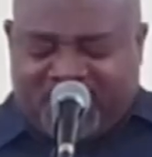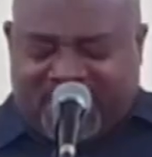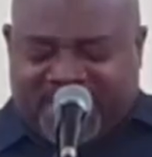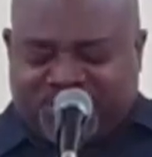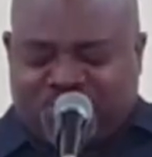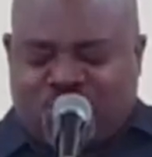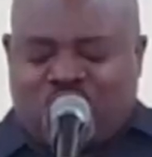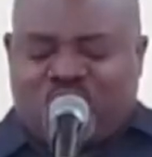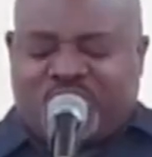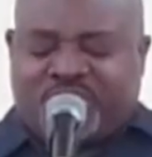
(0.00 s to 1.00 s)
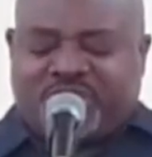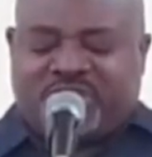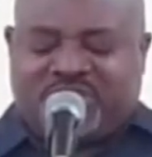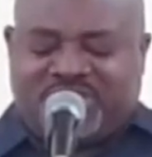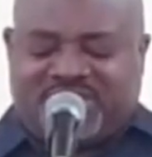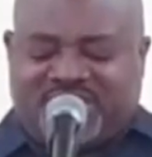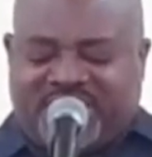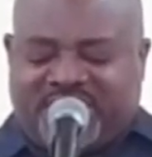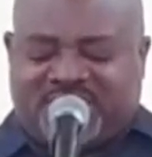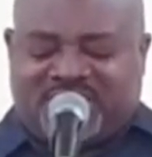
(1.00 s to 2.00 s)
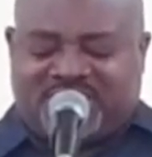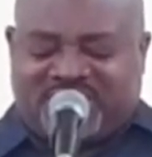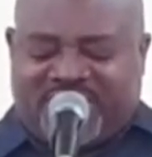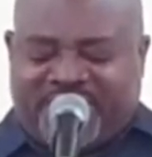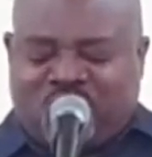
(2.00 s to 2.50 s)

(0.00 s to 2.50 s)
as your word says that the